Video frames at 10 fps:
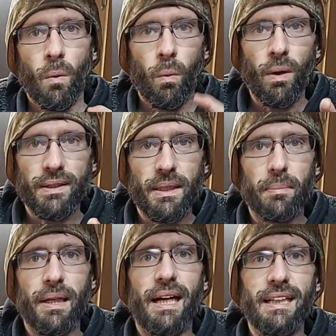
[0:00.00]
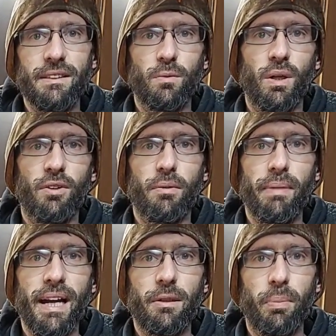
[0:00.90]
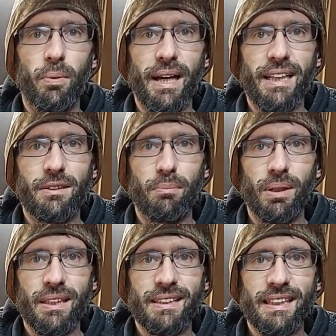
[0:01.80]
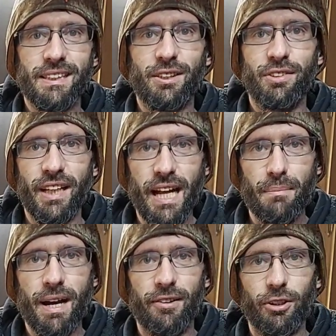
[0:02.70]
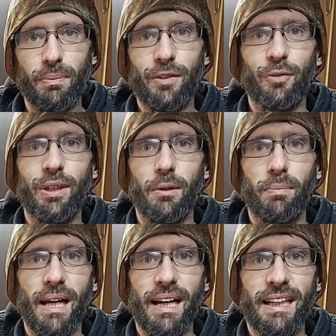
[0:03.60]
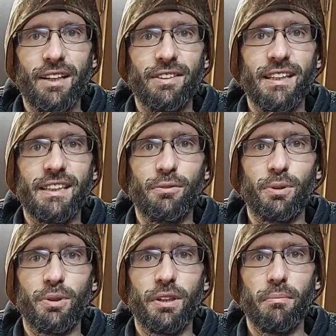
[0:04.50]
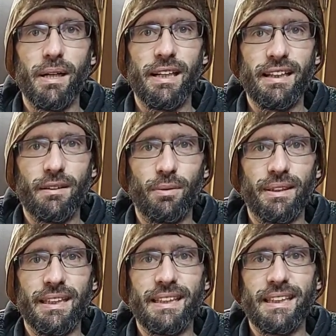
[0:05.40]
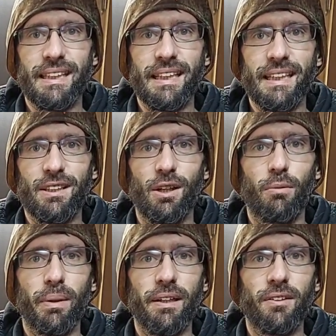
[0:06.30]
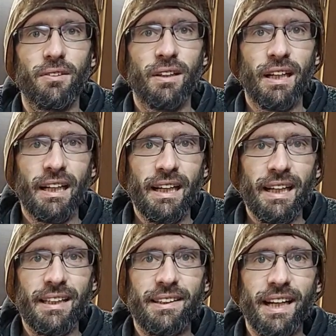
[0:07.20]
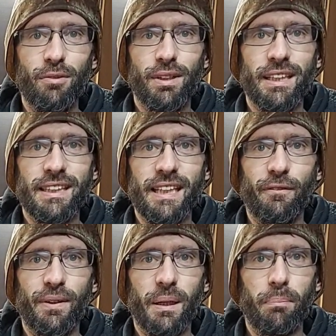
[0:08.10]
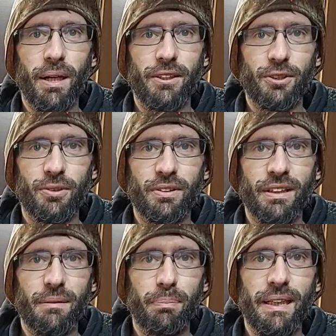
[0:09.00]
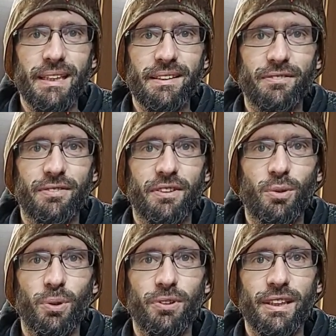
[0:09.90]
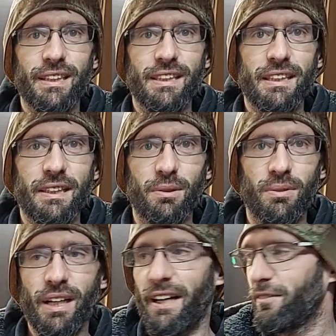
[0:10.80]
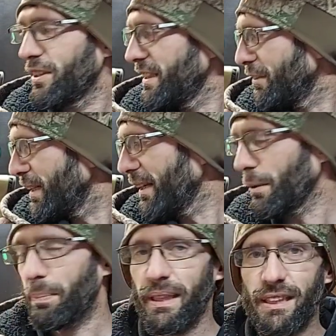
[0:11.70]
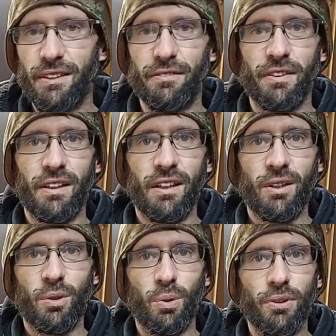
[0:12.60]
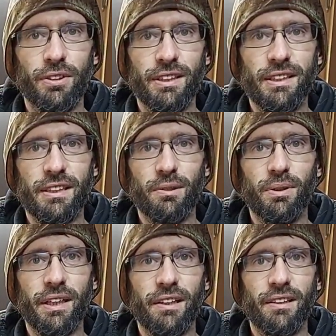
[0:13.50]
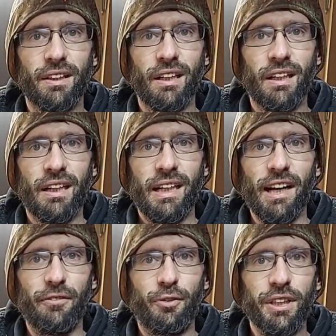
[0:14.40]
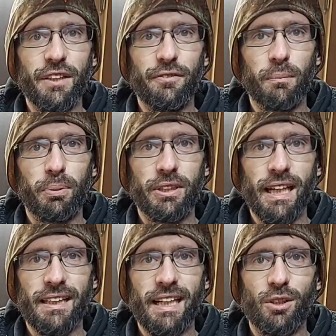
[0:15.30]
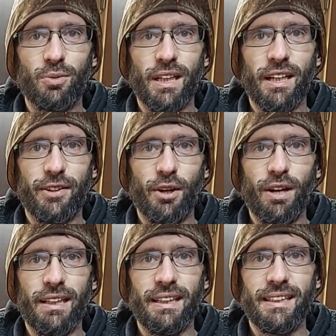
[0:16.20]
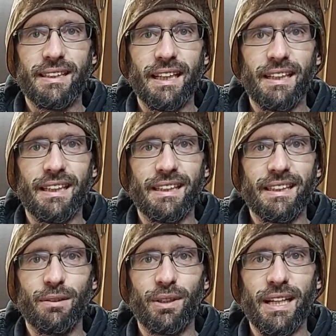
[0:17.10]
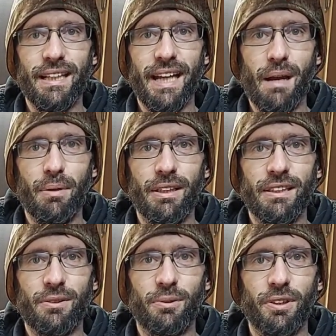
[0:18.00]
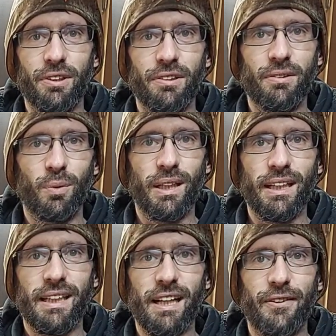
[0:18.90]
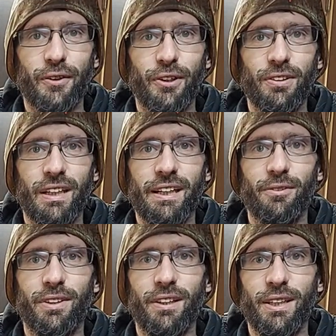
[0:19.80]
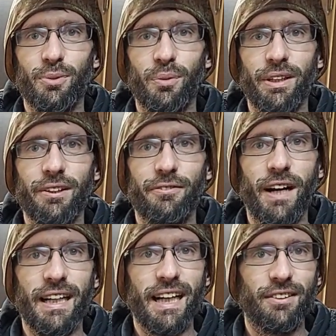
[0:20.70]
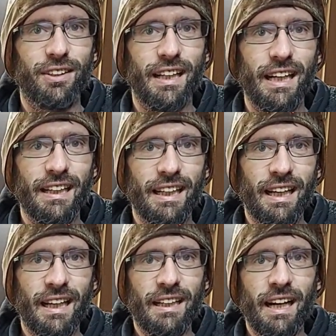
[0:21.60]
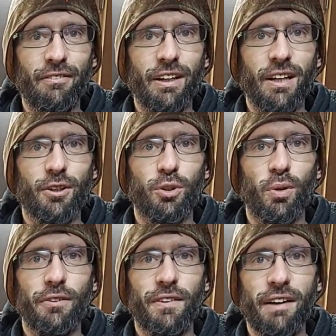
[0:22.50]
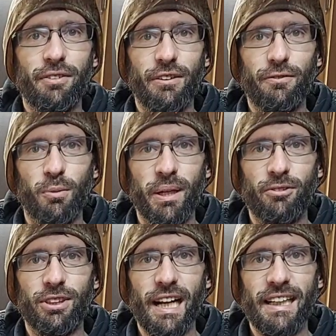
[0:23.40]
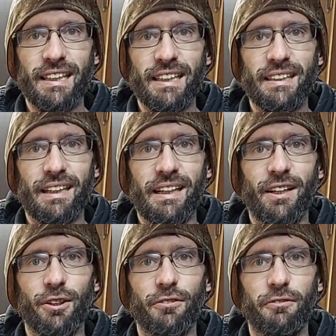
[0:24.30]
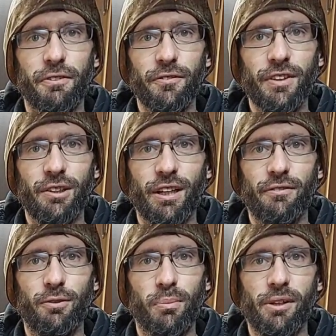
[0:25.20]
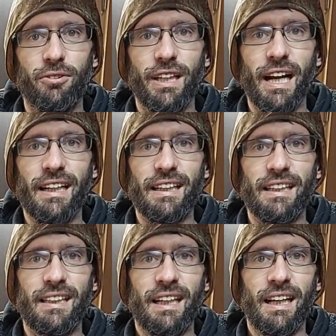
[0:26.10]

What's up, guys, and welcome back to Bolt Action Ballistics. So today I'm out here with my 300 Blackout. That's a Ruger American with a 16-inch long barrel. And today we're going to see if we can punch through a piece of quarter-inch steel. I have just a regular piece of quarter-inch steel here. I have 3 different projectiles we're going to throw at this thing and see what kind of damage it'll do. Will it cut through? I don't know. That's what we're here to find out today. I have a 125 grain full metal jacket, a 150 grain full metal jacket,